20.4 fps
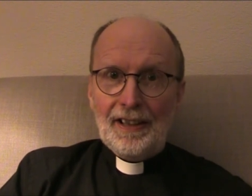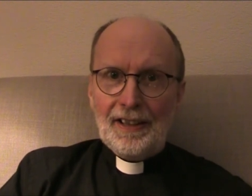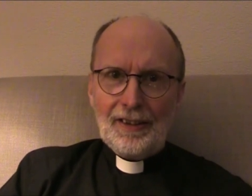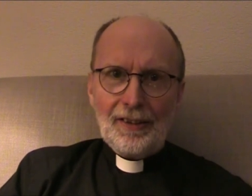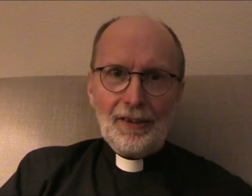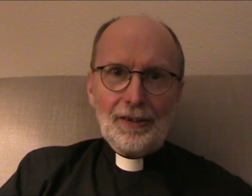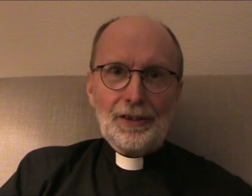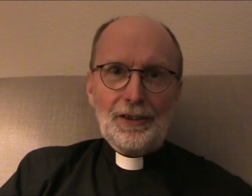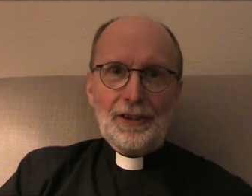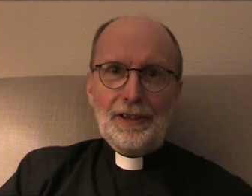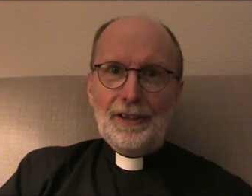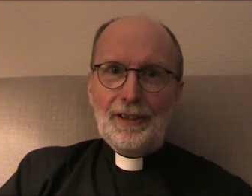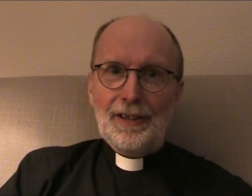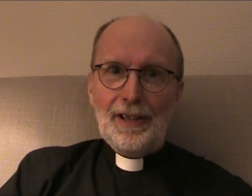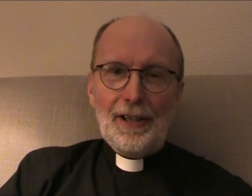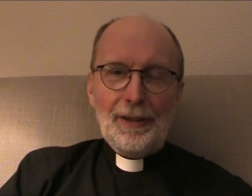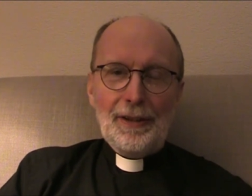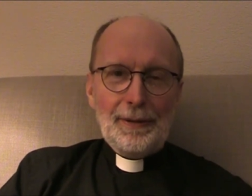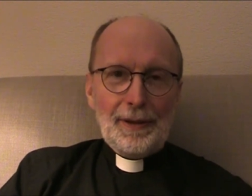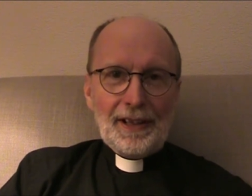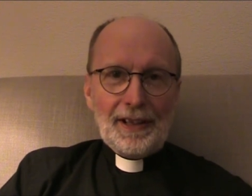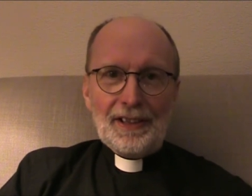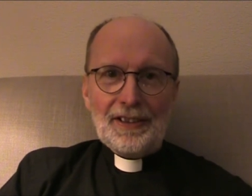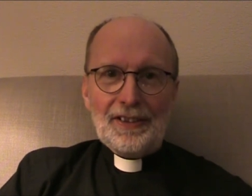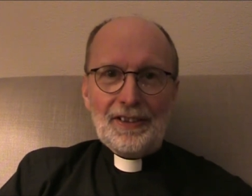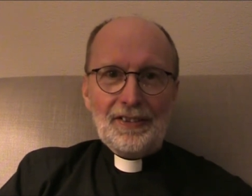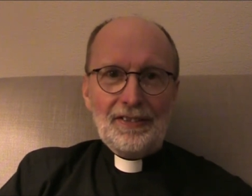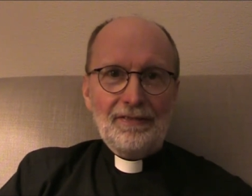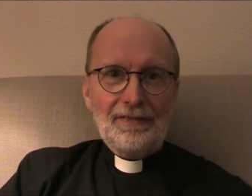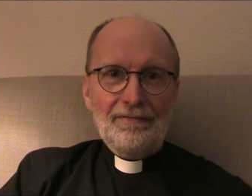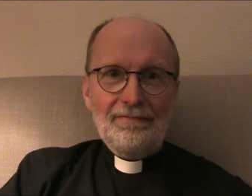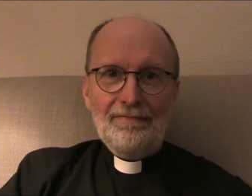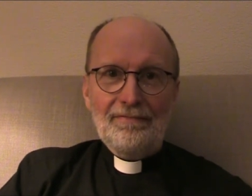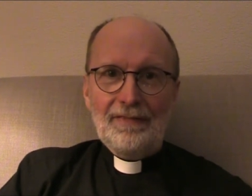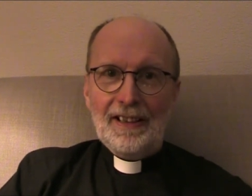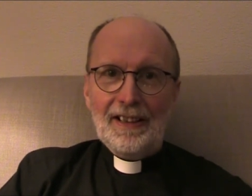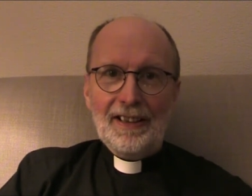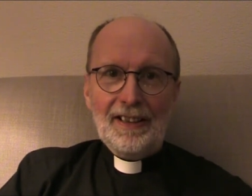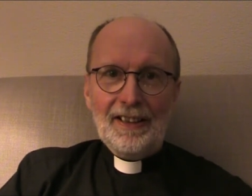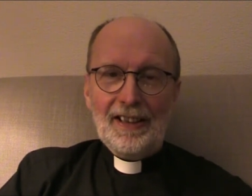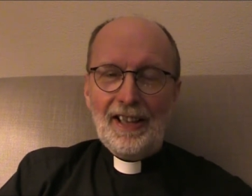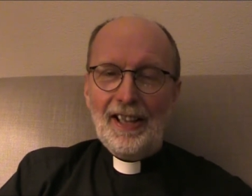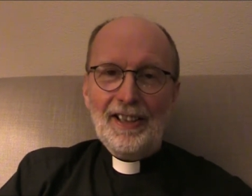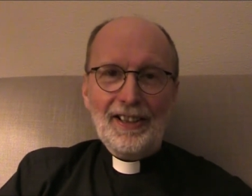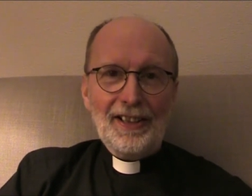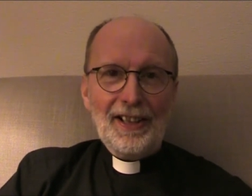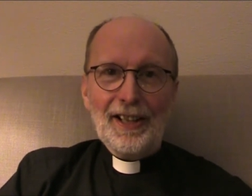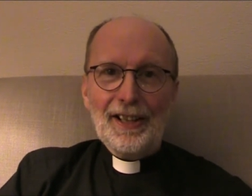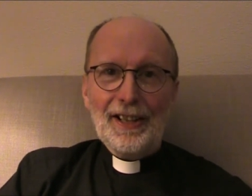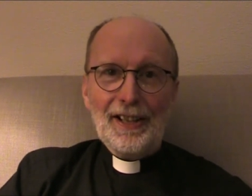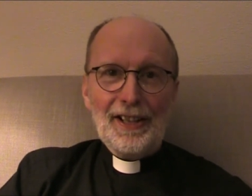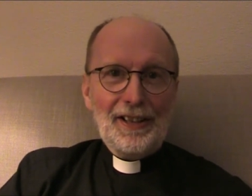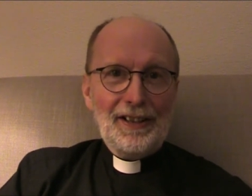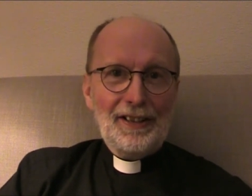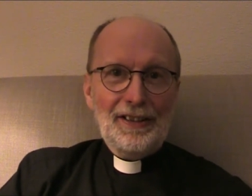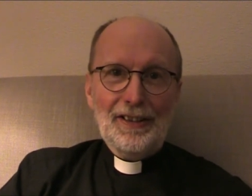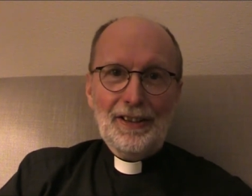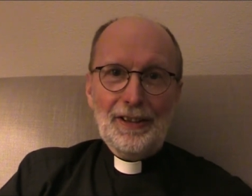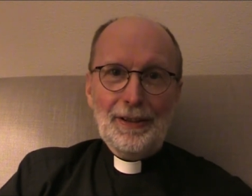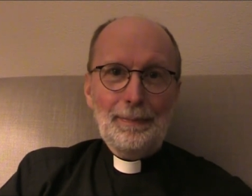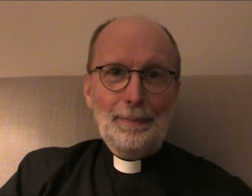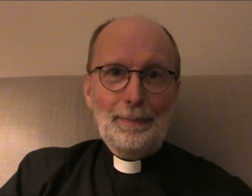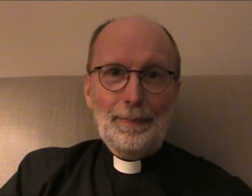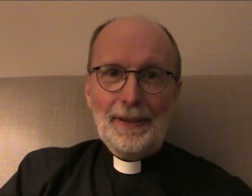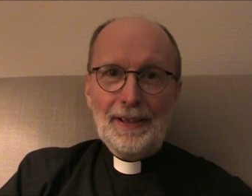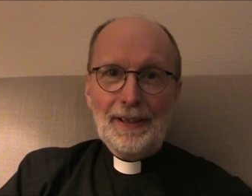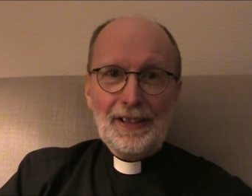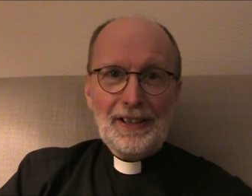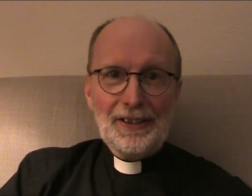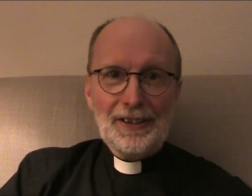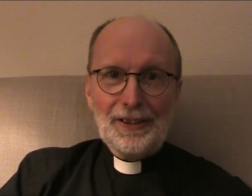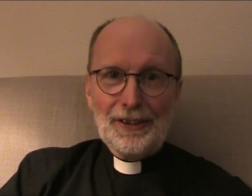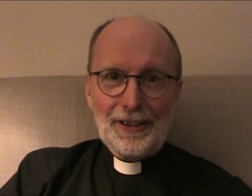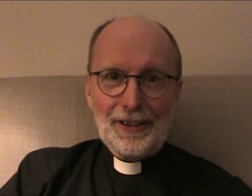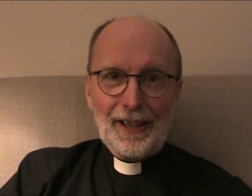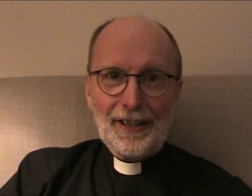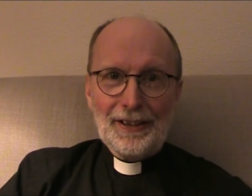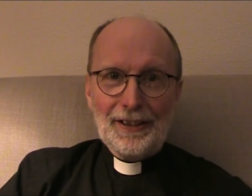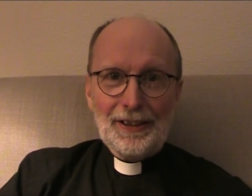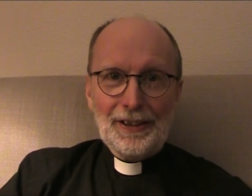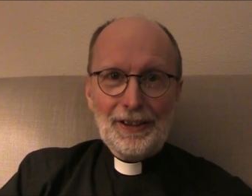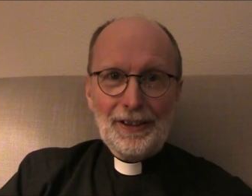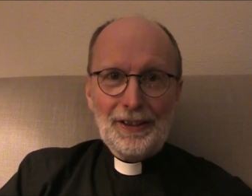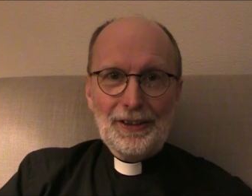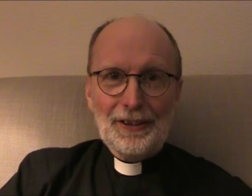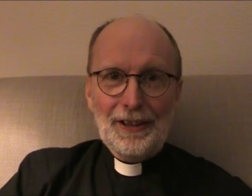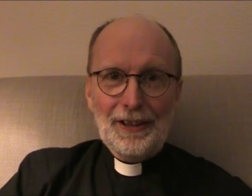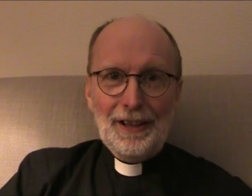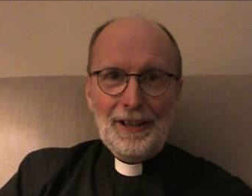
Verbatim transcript: Not to know it in any complete sense,